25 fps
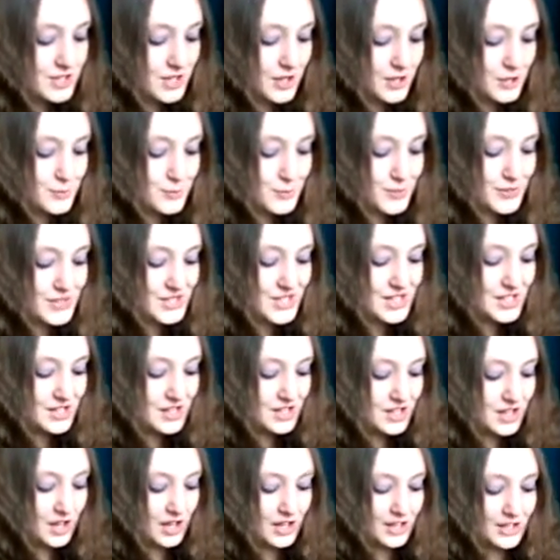So he does, but
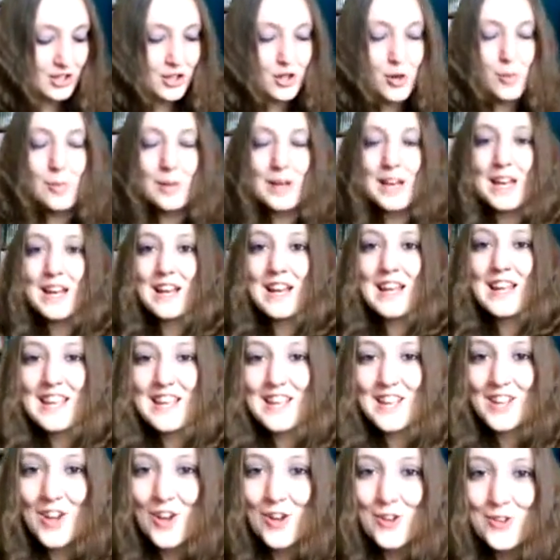Cena like
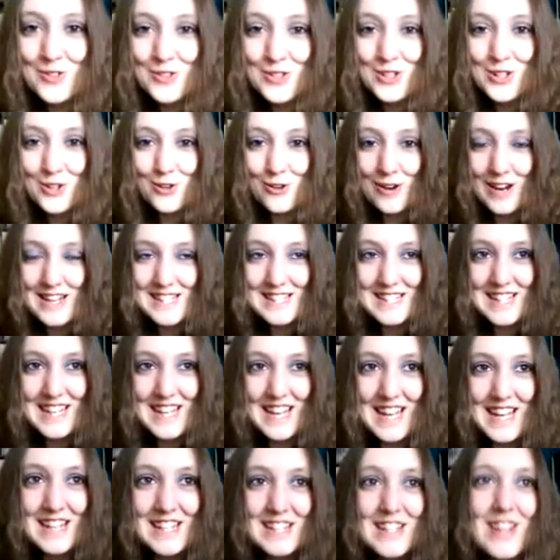completely goes
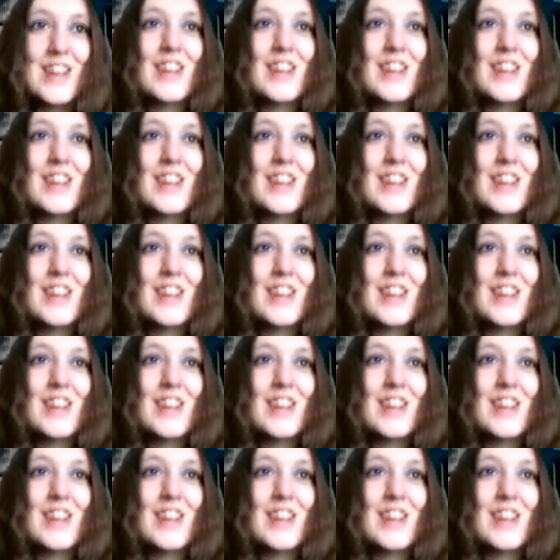crazy.